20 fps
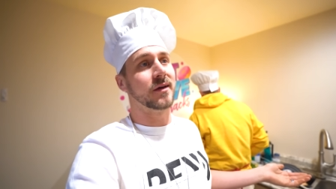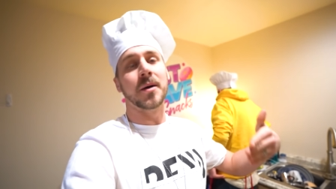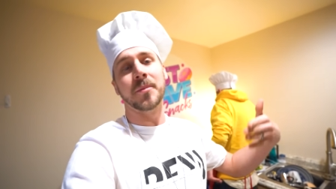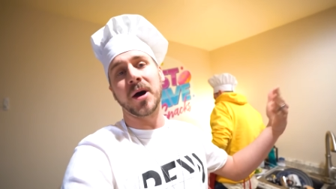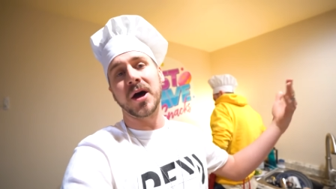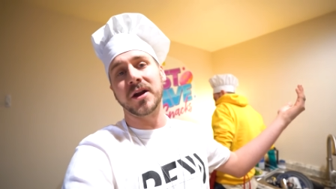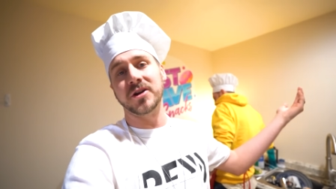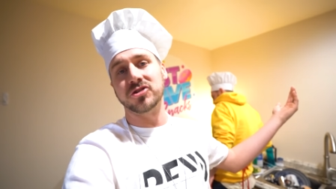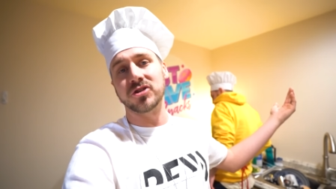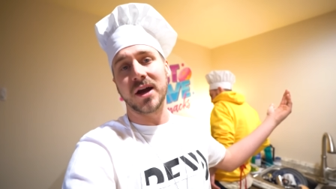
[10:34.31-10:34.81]

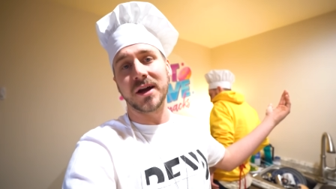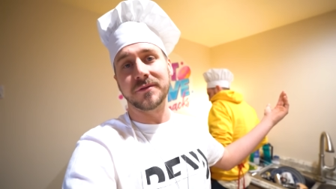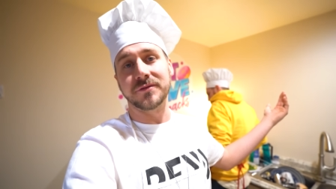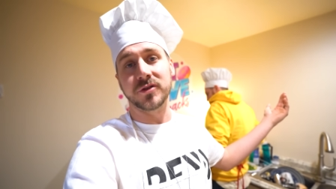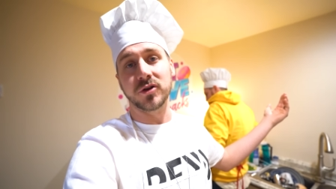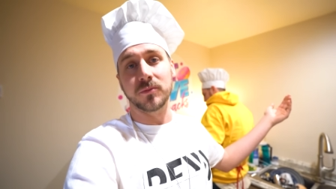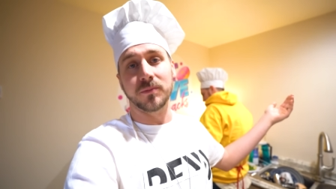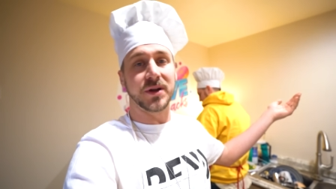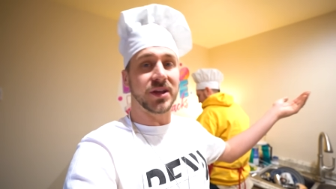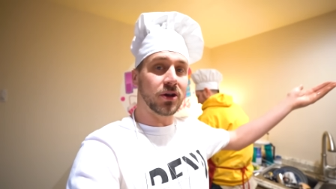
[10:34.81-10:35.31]
come on and drive
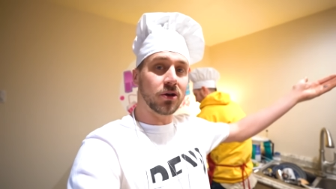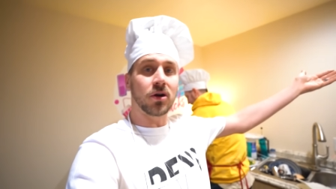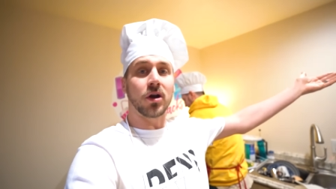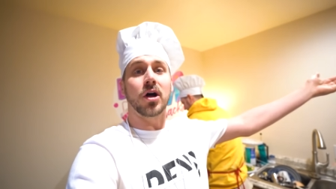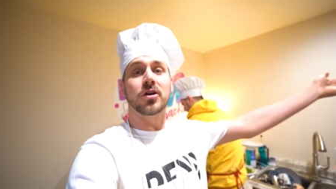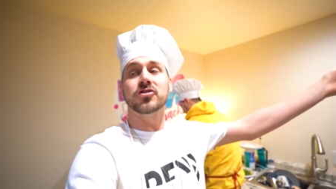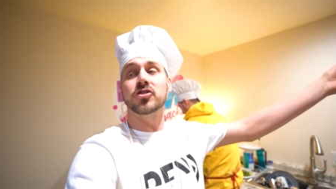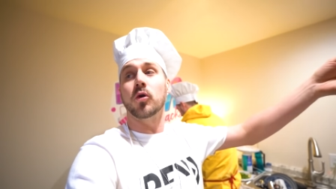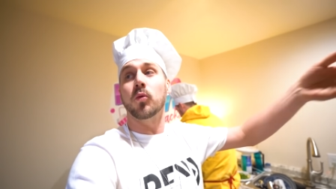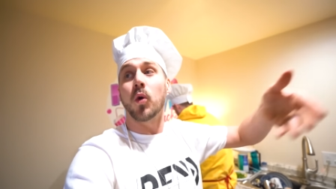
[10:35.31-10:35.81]
through but you can
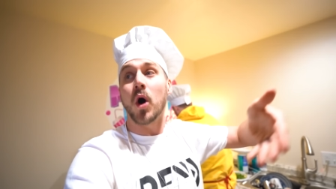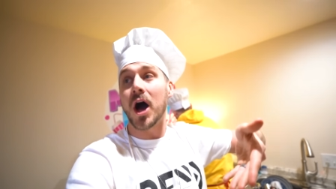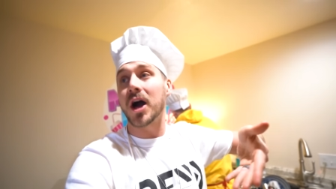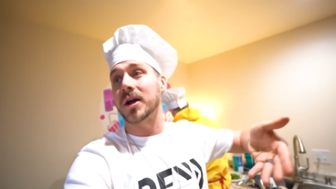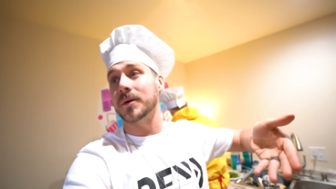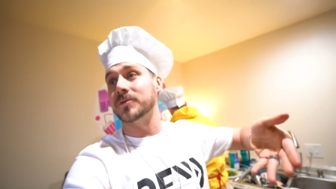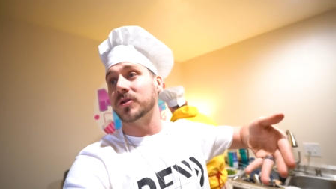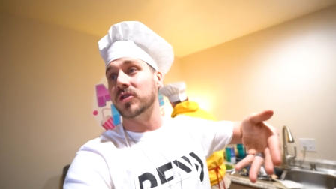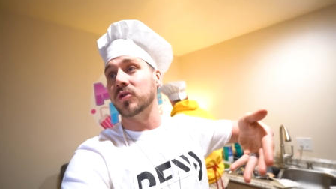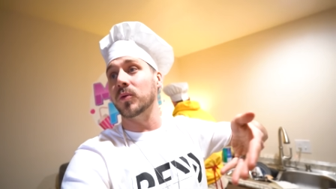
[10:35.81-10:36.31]
also
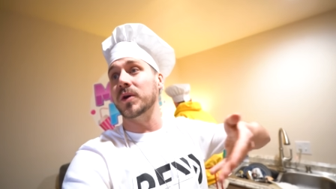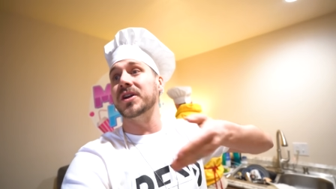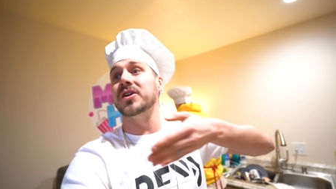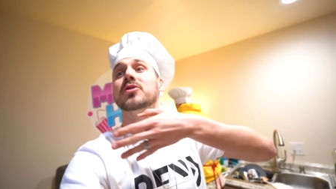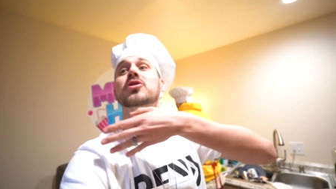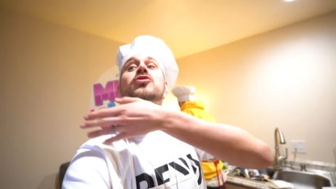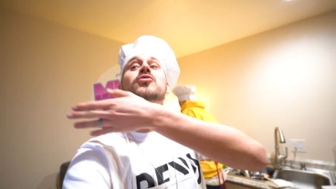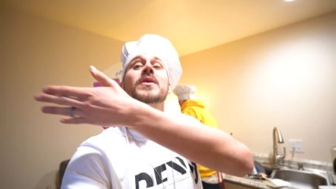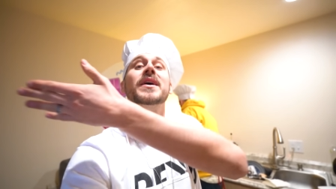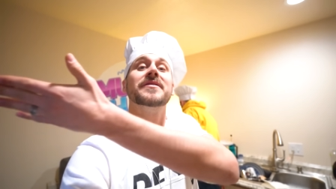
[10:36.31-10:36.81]
walk up to the
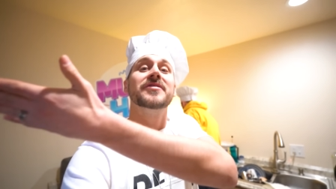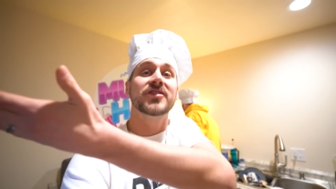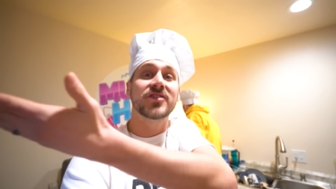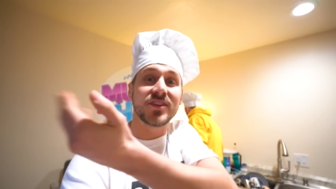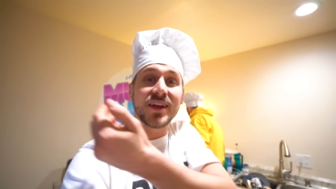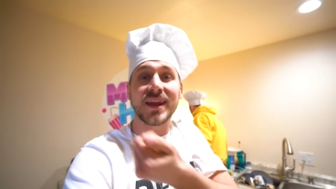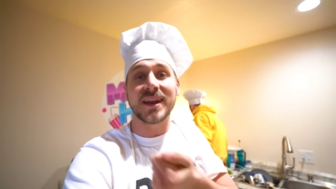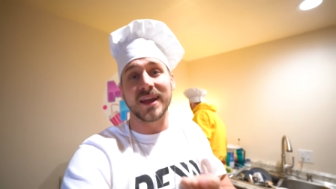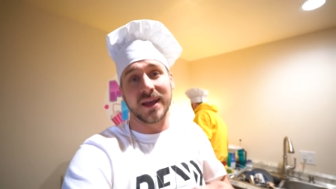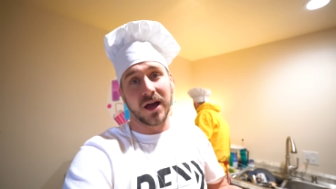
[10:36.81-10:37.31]
window because we have
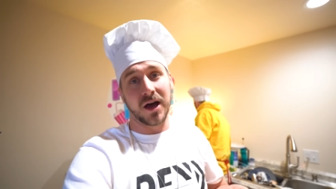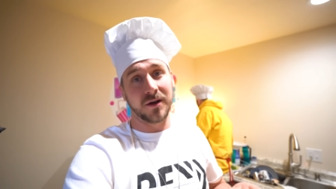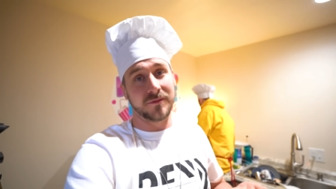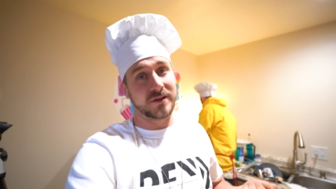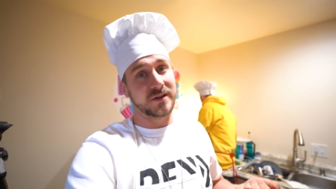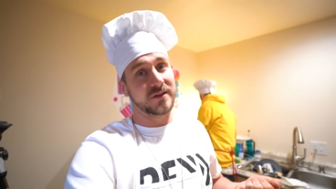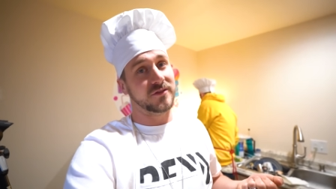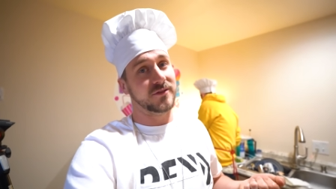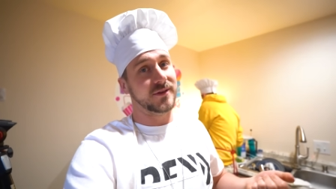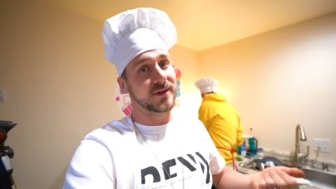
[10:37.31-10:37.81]
seating
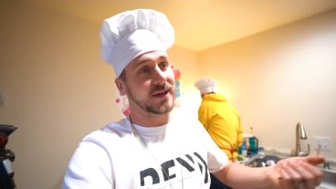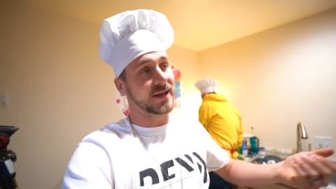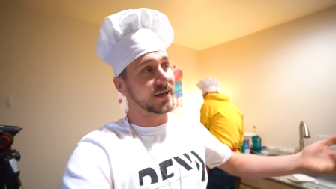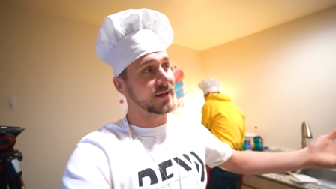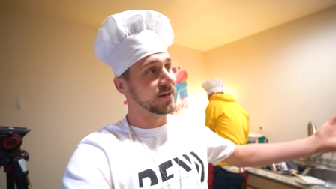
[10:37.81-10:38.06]
obviously